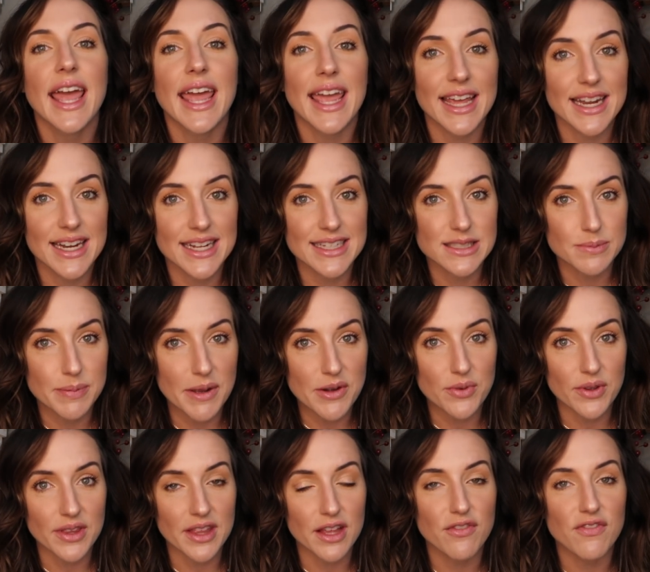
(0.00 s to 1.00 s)
And it's been
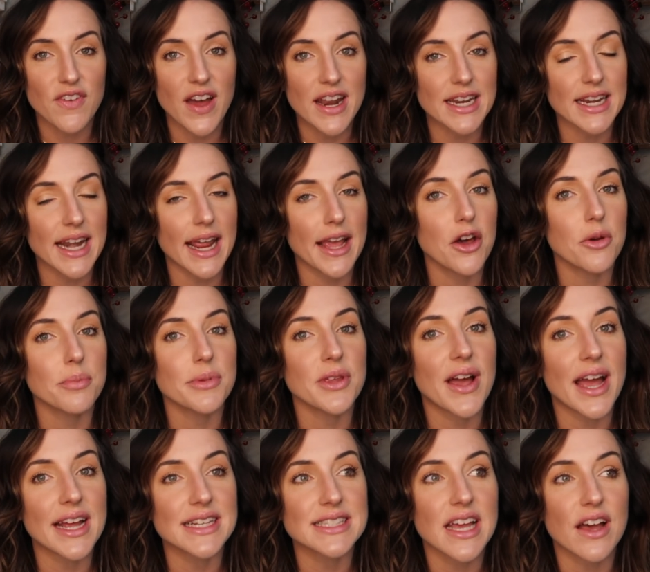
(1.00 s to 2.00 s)
really fun, and I hope you
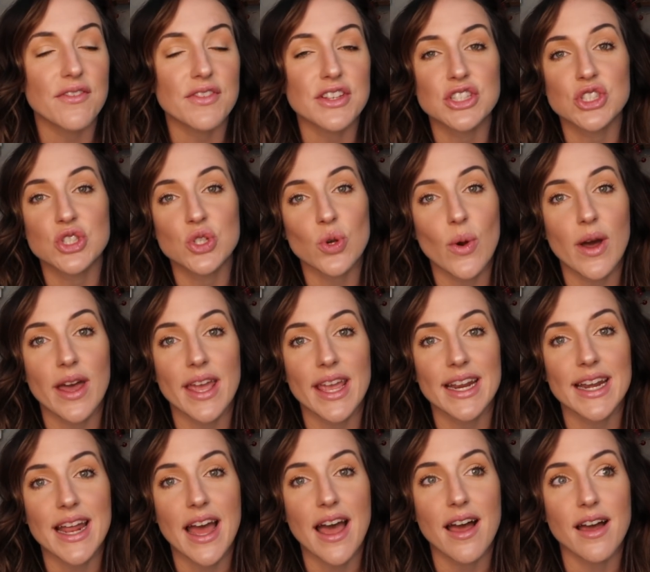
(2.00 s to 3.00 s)
guys have
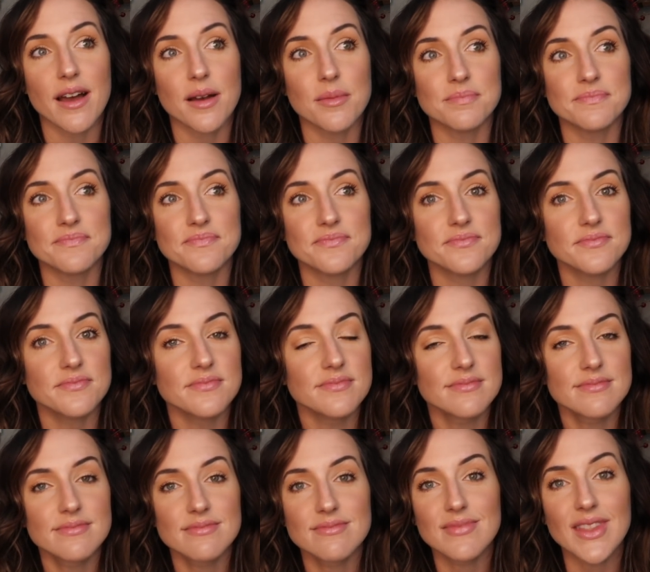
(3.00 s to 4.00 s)
enjoyed um,
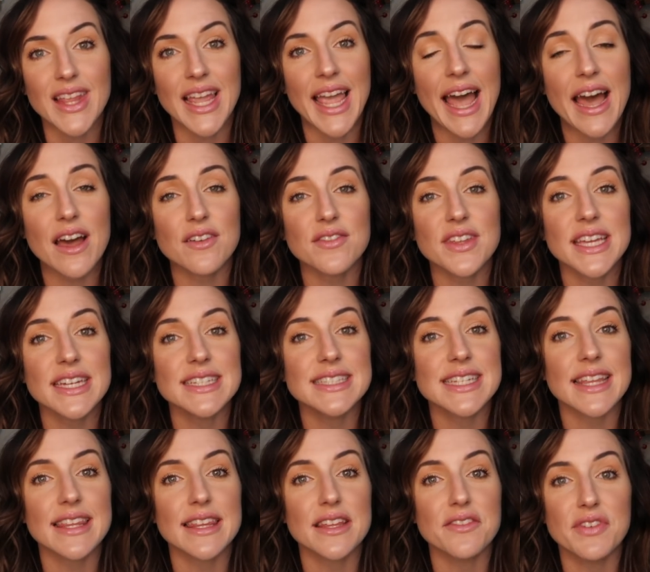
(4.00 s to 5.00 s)
having a
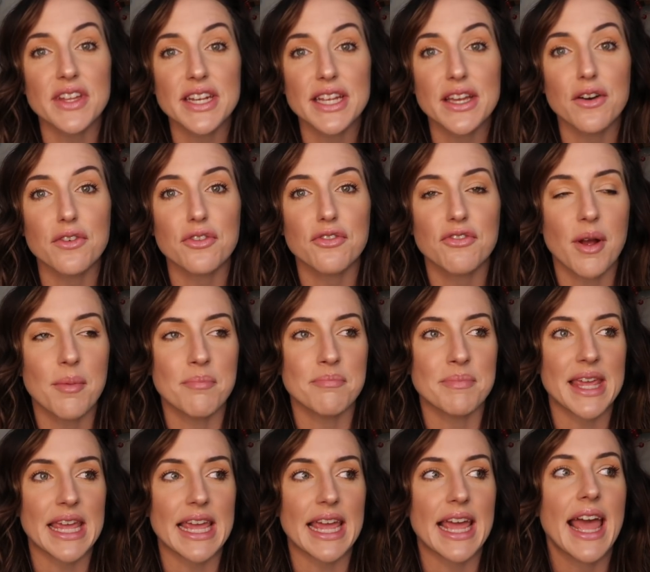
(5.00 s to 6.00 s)
daily video from
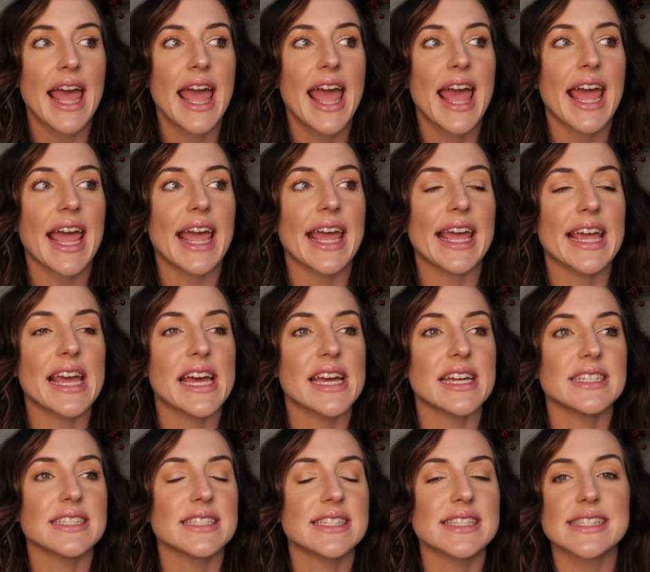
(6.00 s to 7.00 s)
me
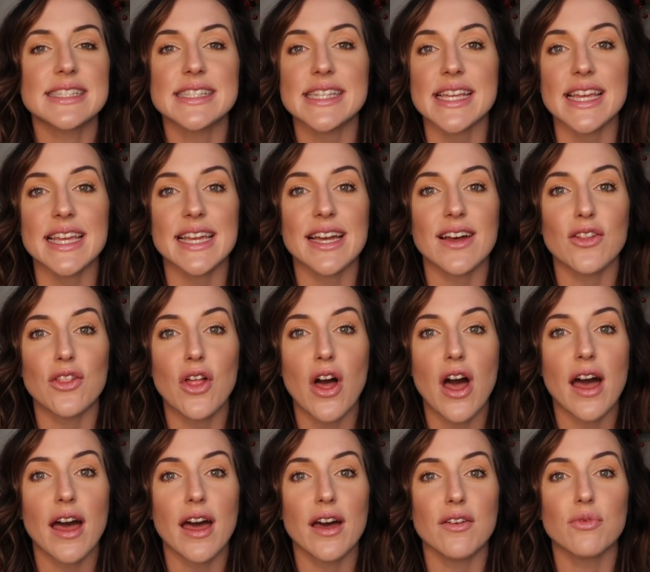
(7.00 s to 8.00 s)
and seeing a
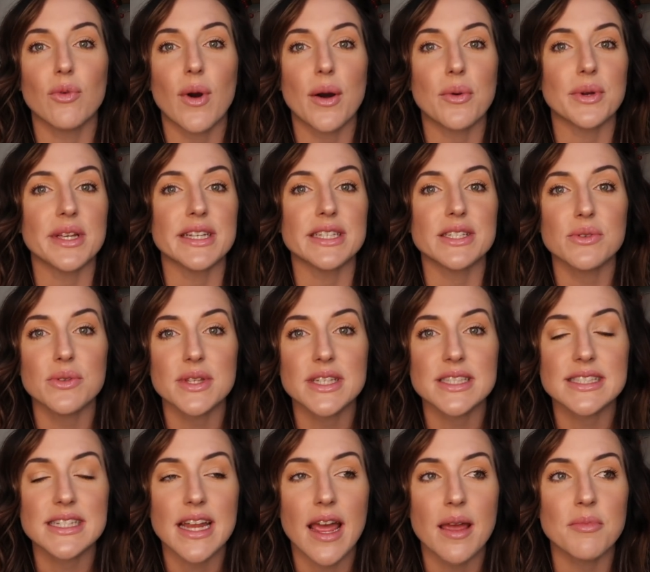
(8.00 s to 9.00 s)
lot of what we do
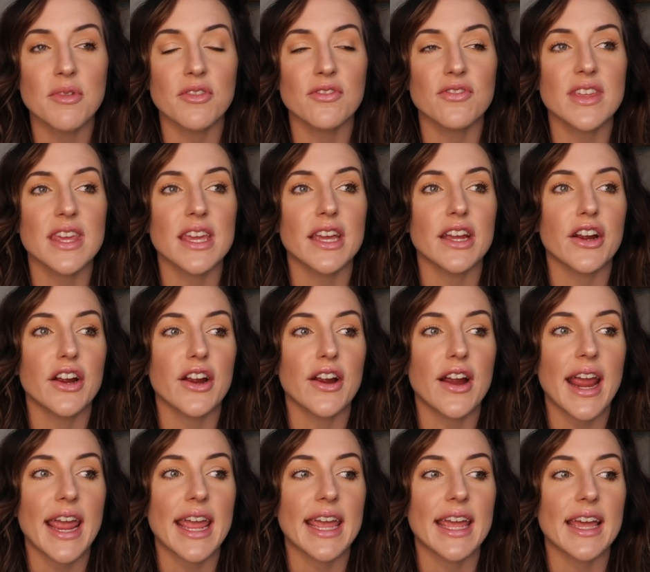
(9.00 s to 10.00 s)
this time of
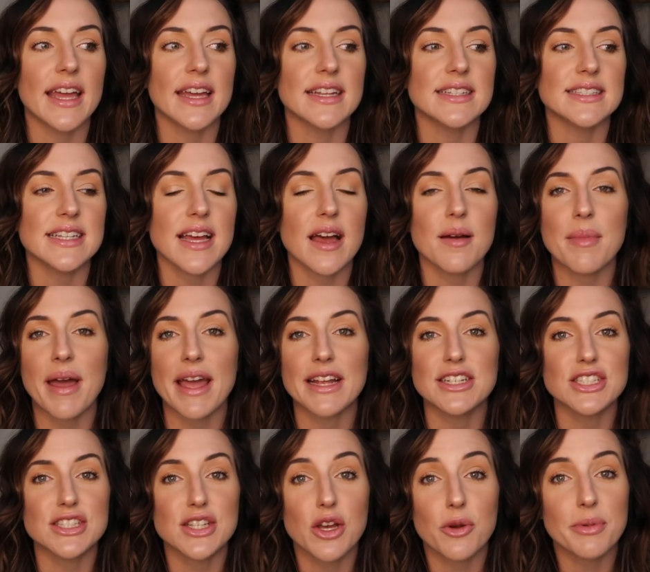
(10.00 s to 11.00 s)
year and um,
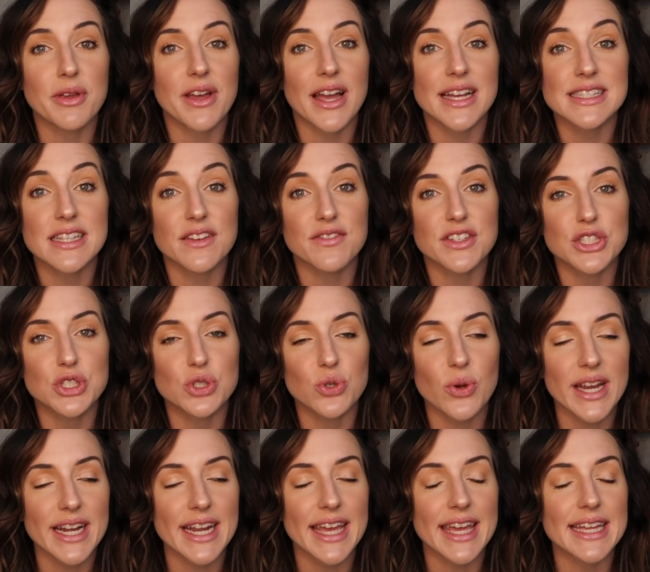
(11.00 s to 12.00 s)
I just hope you guys have
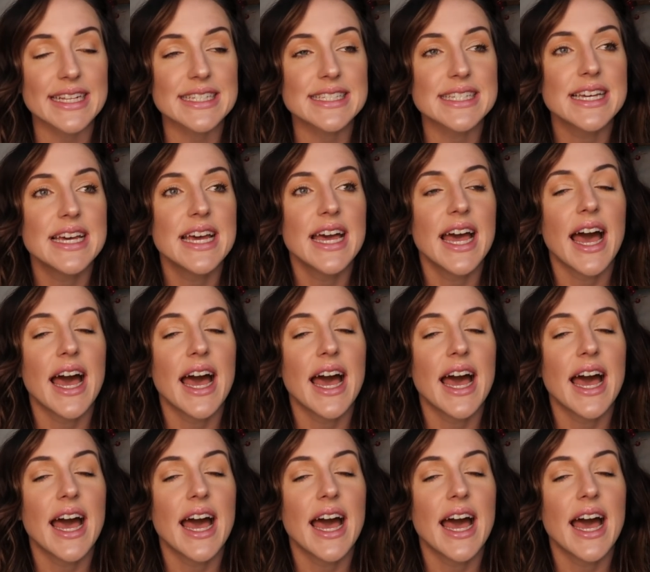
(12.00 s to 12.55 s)
enjoyed it.